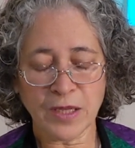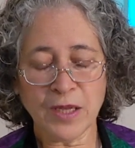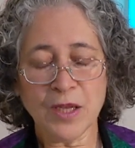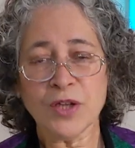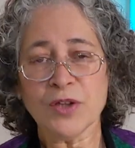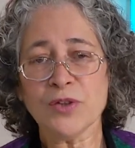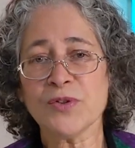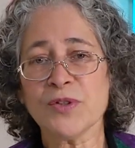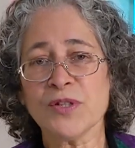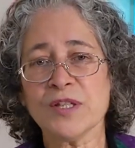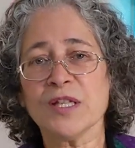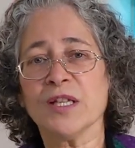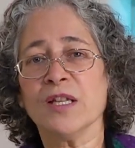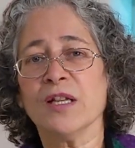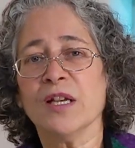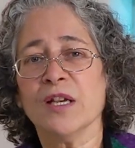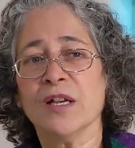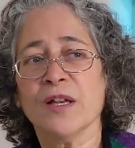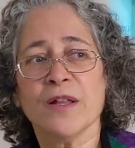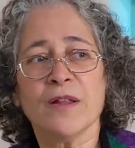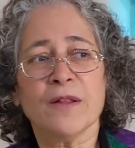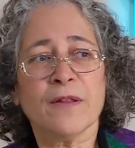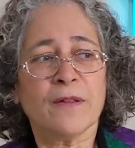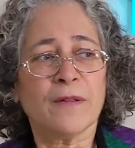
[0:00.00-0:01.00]
You see,
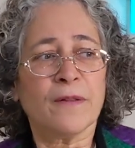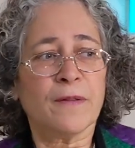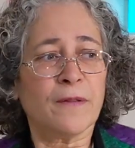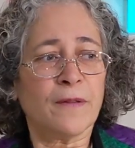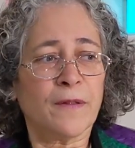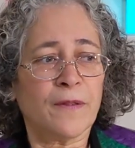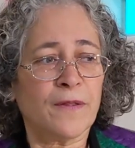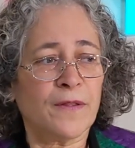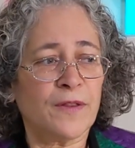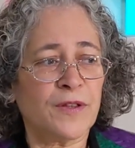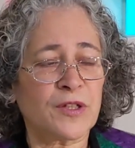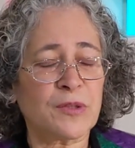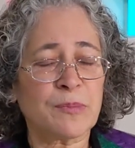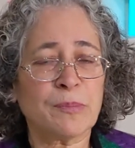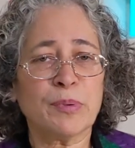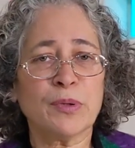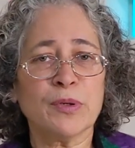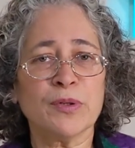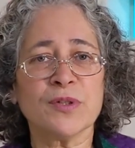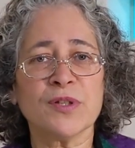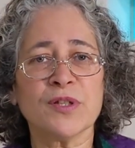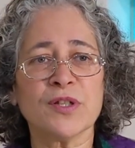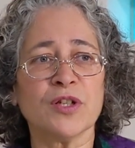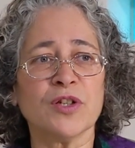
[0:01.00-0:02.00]
this
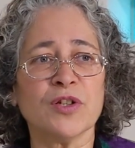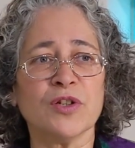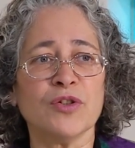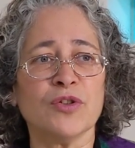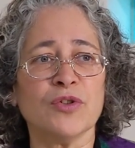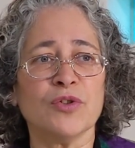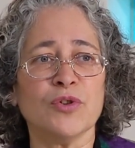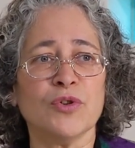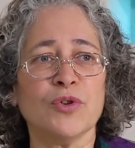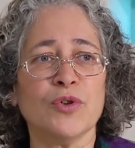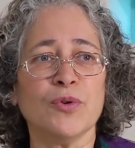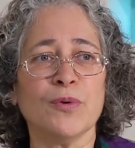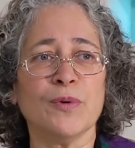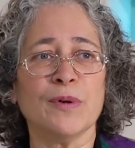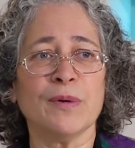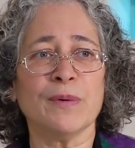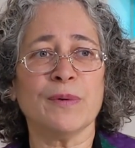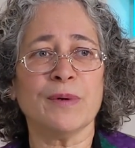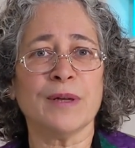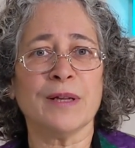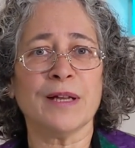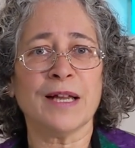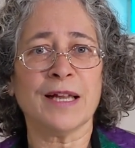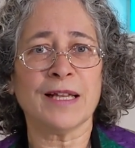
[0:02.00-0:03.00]
person who
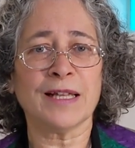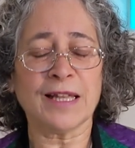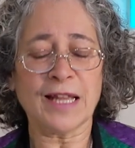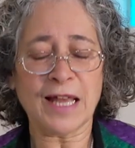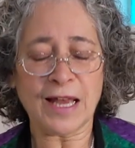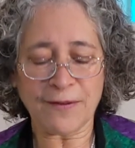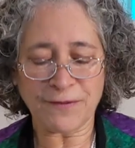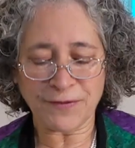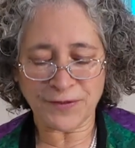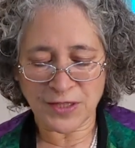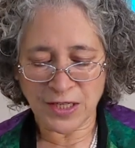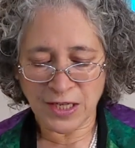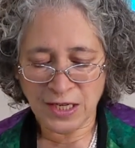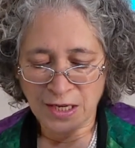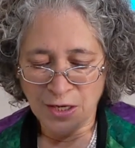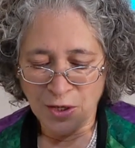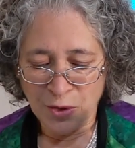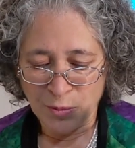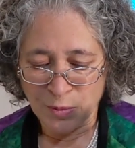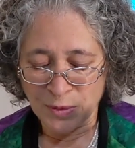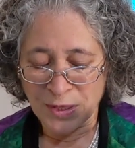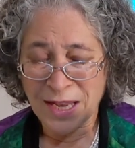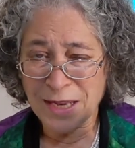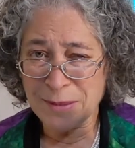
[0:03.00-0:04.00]
had left
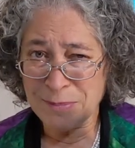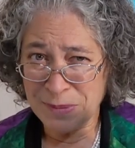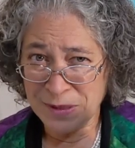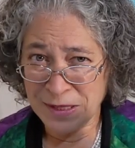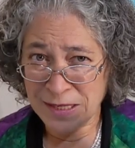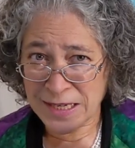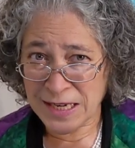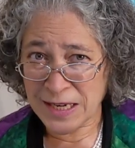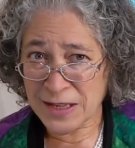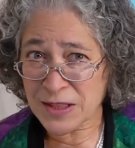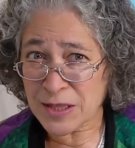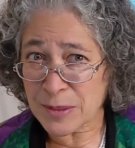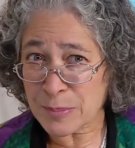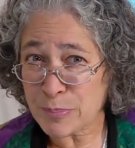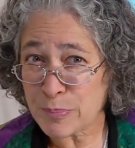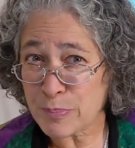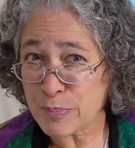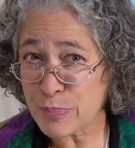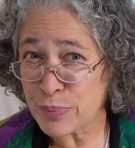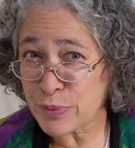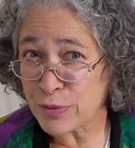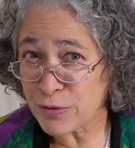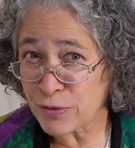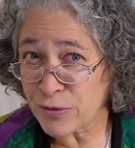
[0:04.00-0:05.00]
had been in the
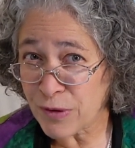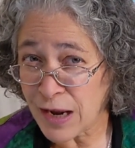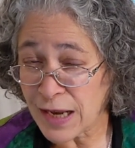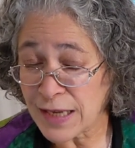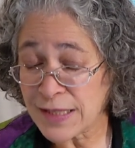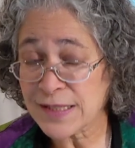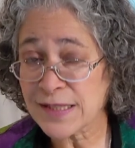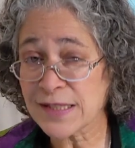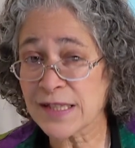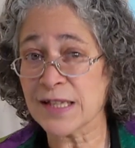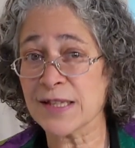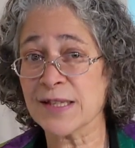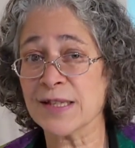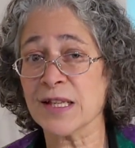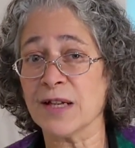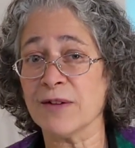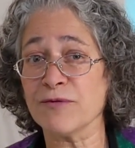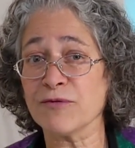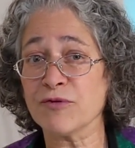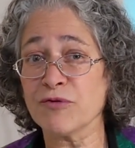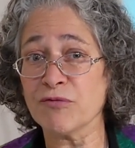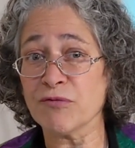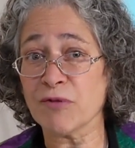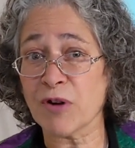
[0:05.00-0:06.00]
process
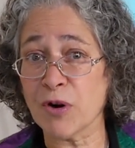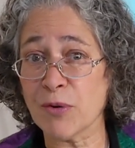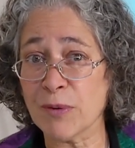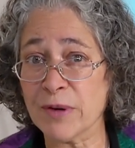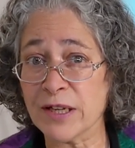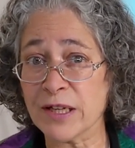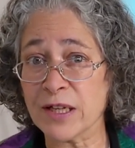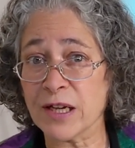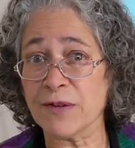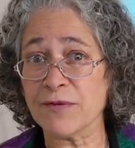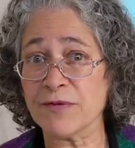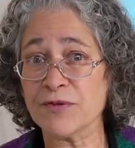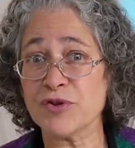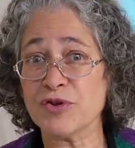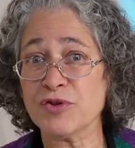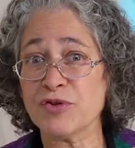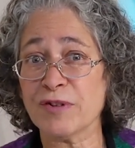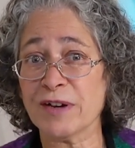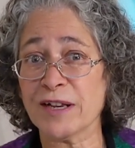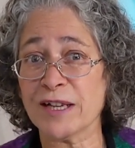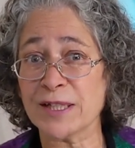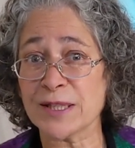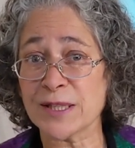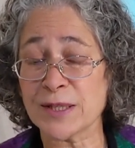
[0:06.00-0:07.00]
of growing, of
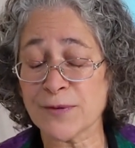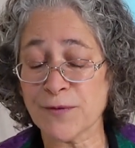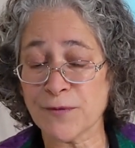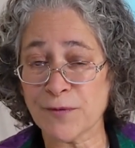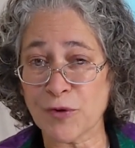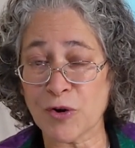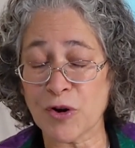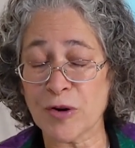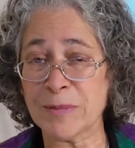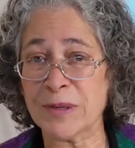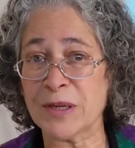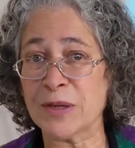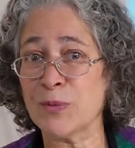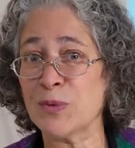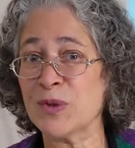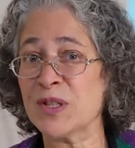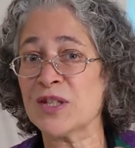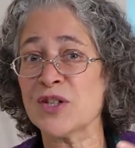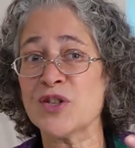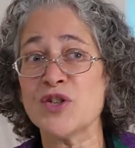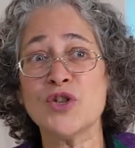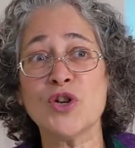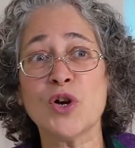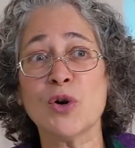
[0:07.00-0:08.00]
transforming,
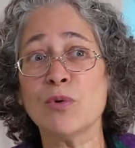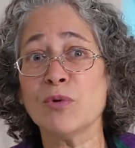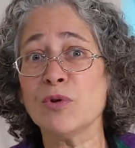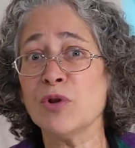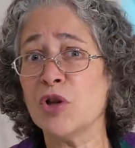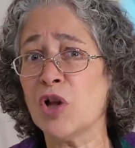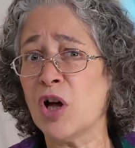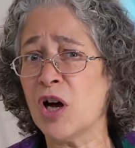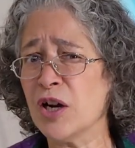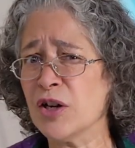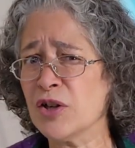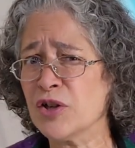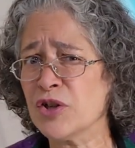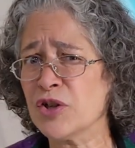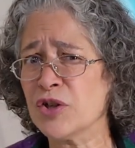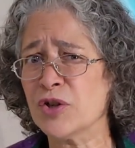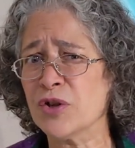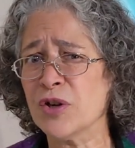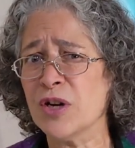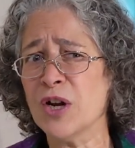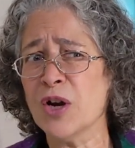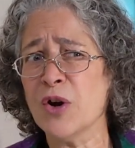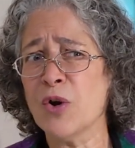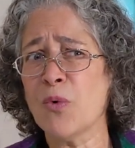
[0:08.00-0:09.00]
was no
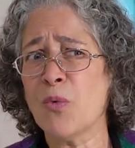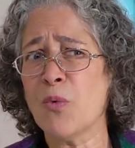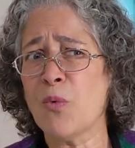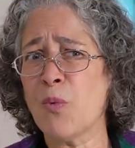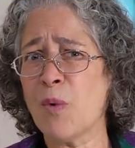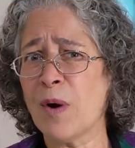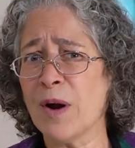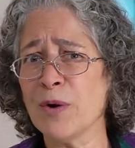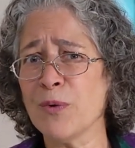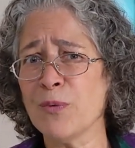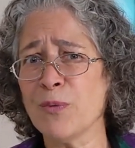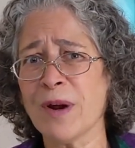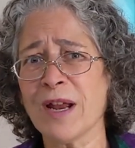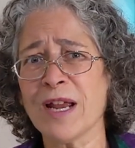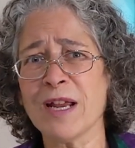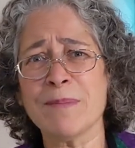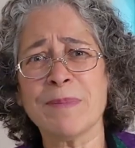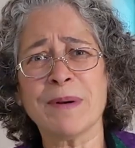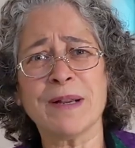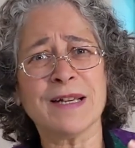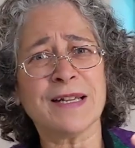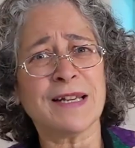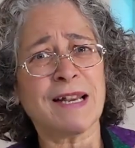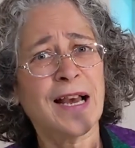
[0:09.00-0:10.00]
longer one way
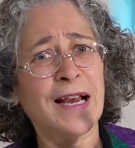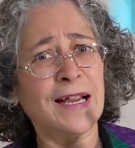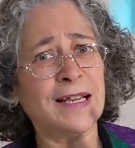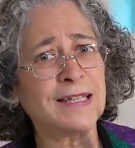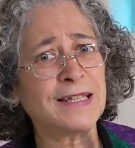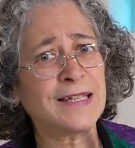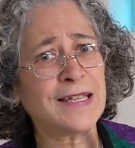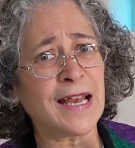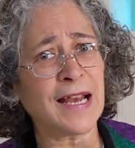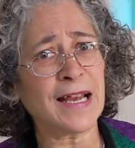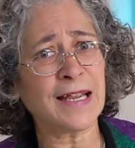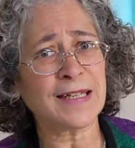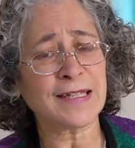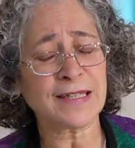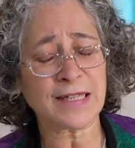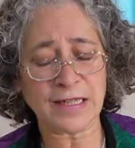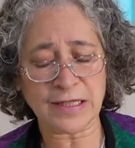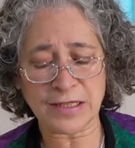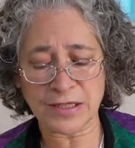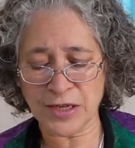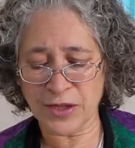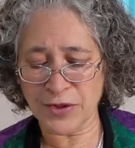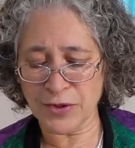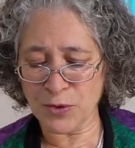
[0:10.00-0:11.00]
but not yet
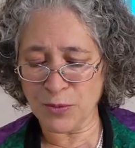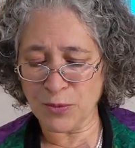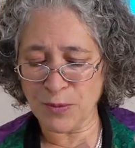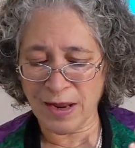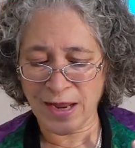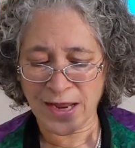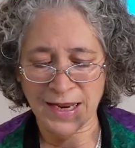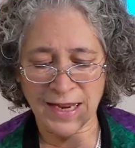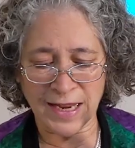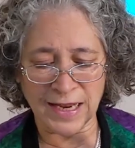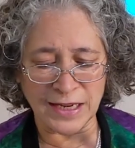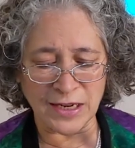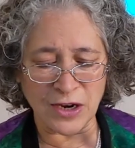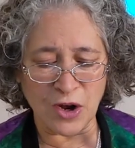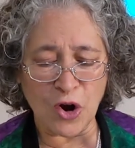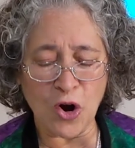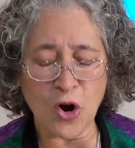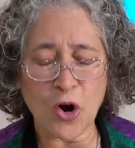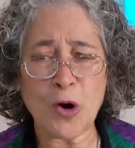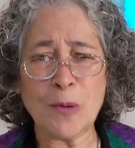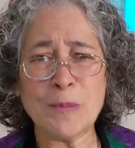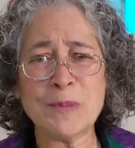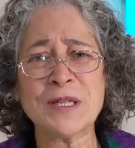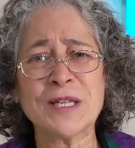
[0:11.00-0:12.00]
another way, and
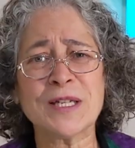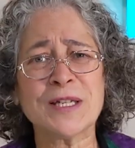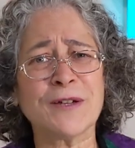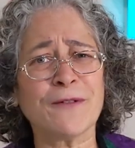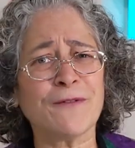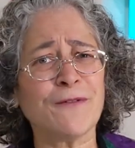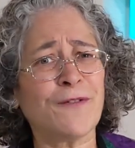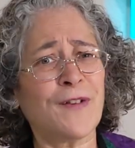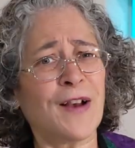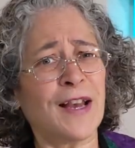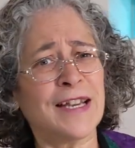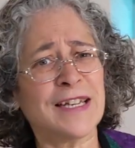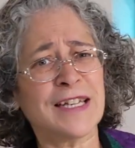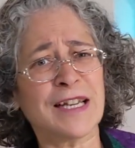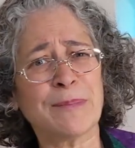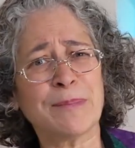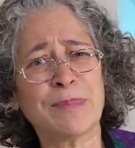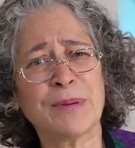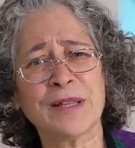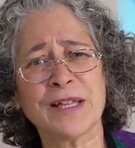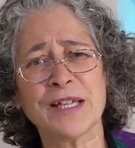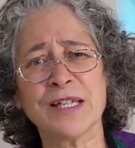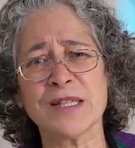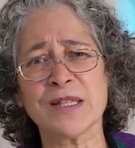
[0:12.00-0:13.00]
hoped to find a
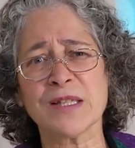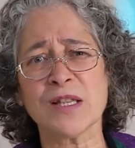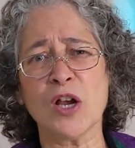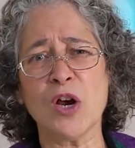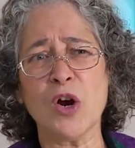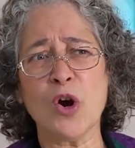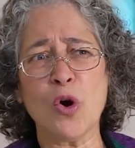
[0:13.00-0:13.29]
place